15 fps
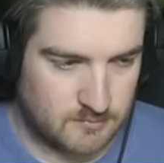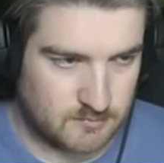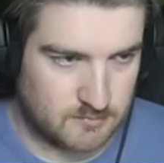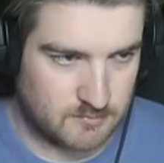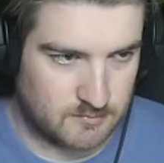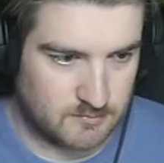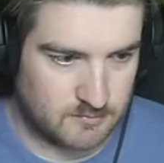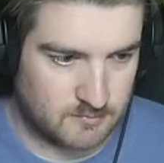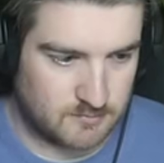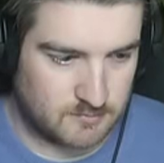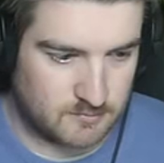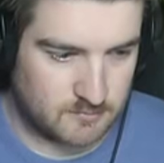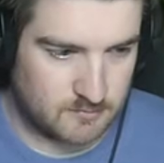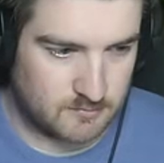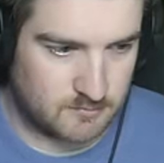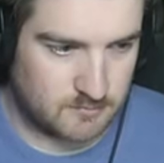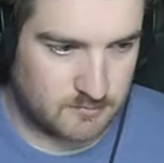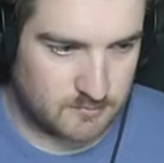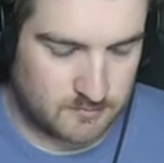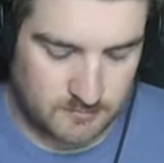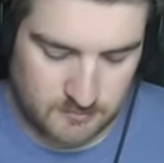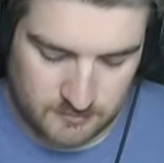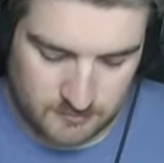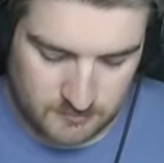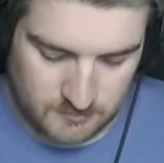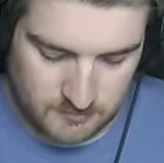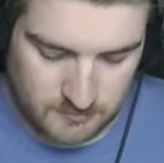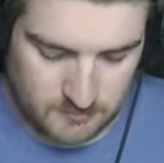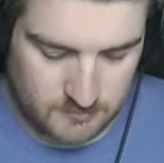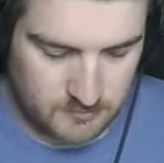
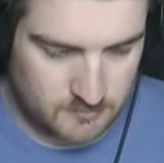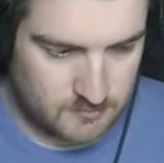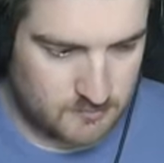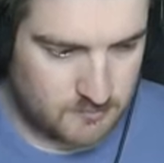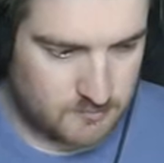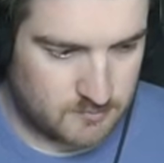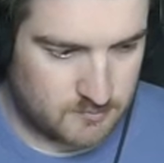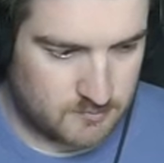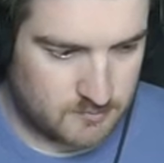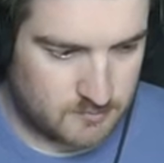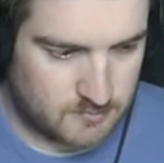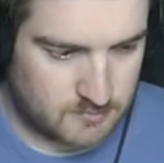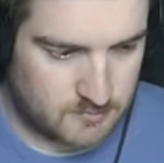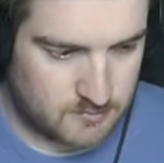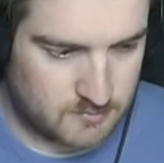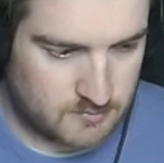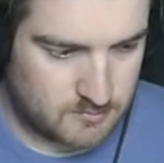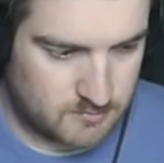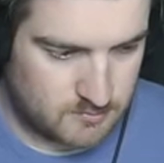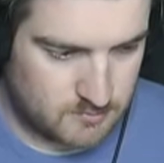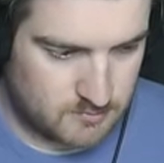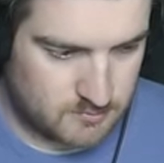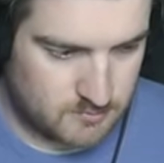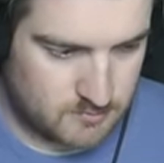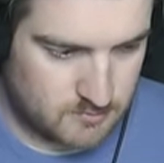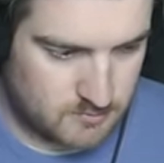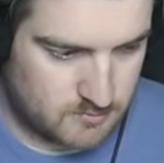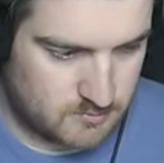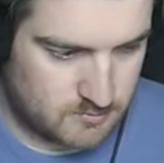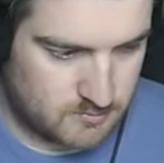
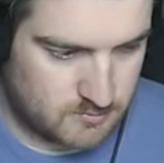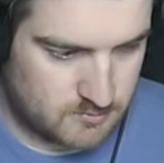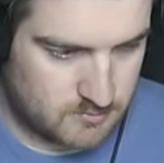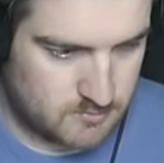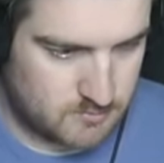(silence)